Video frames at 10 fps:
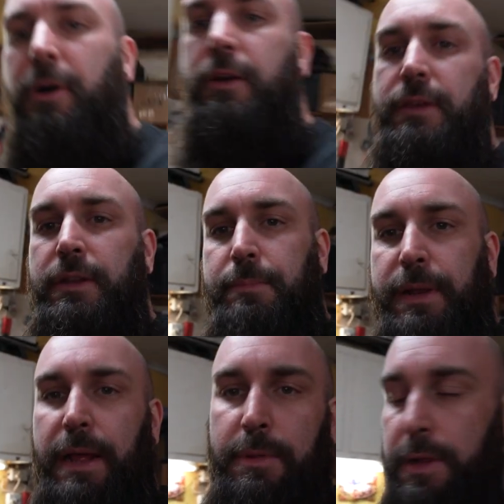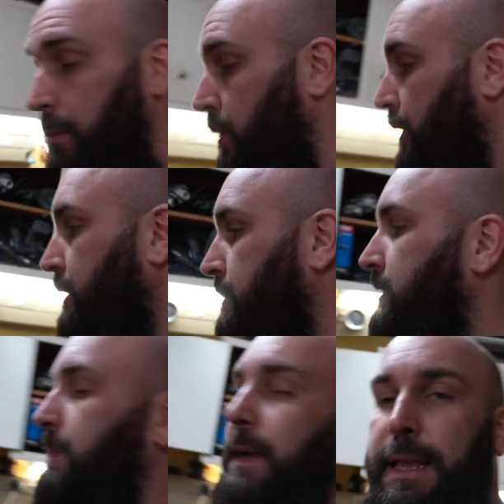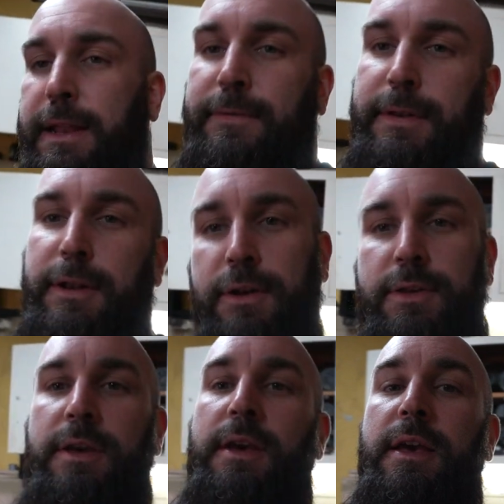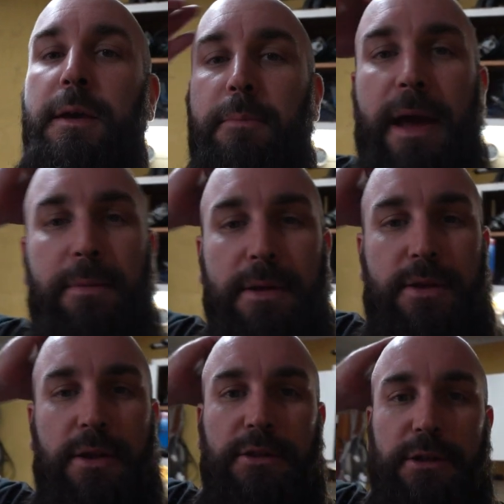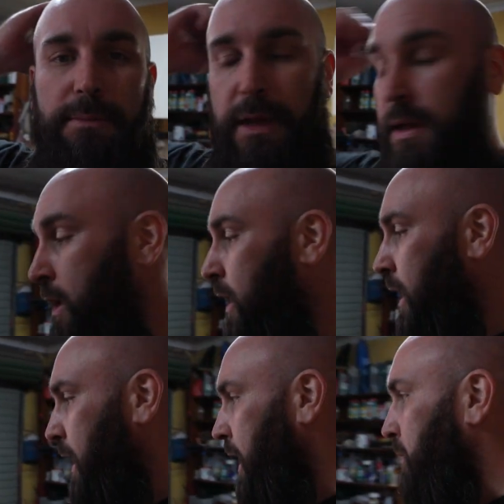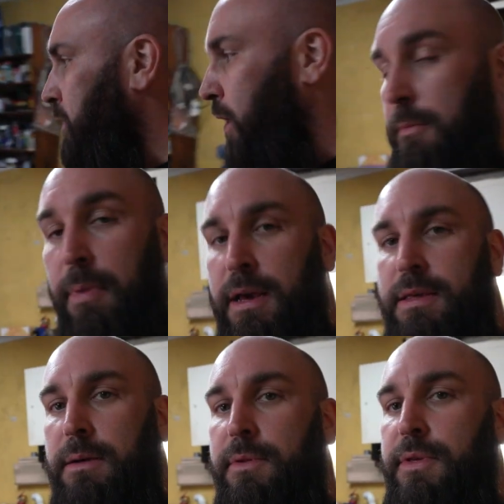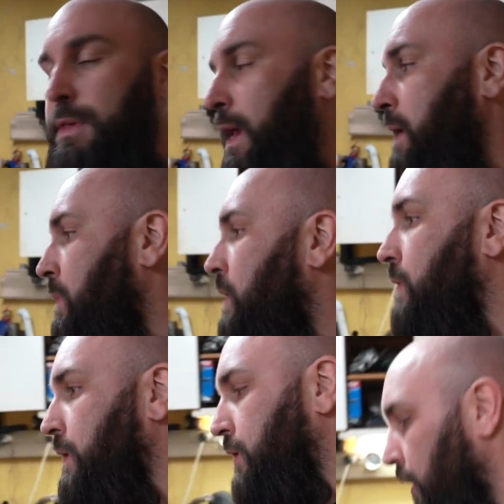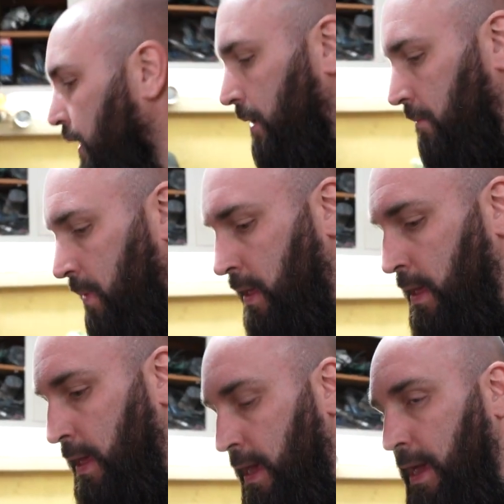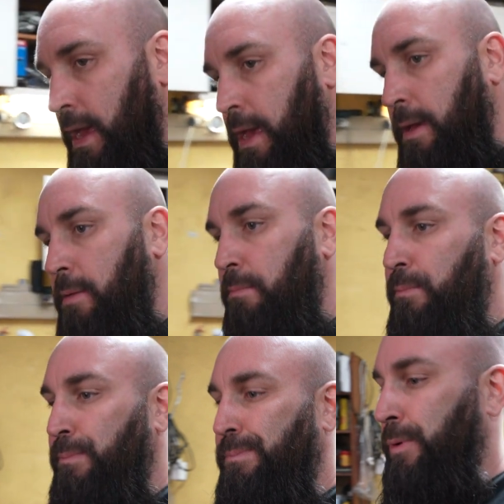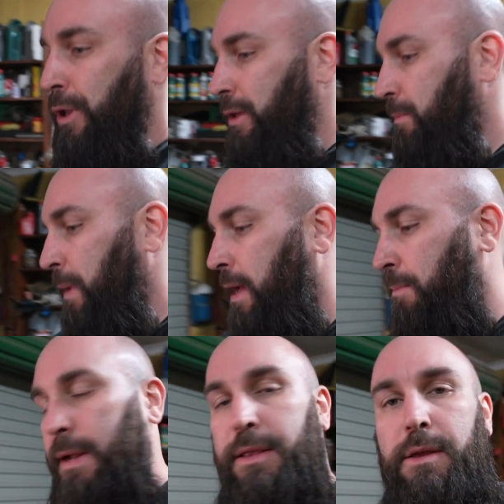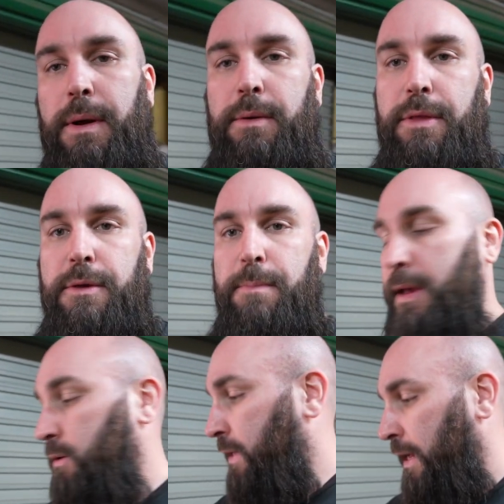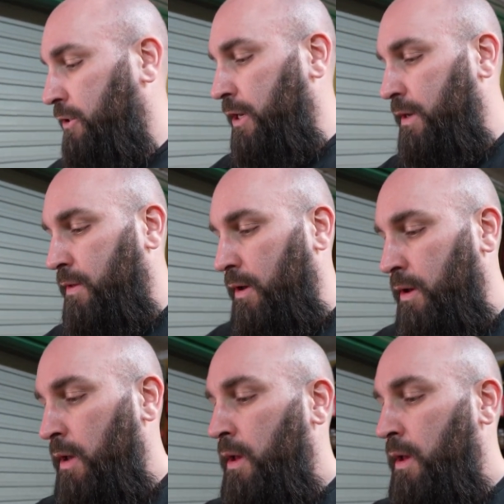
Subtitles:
marks in it, but I'm not going to worry too much about that. If it looks bad once on the Jimny, I will go and buy some of the same Rust-Oleum gloss black, but the one with the speckled texture in. So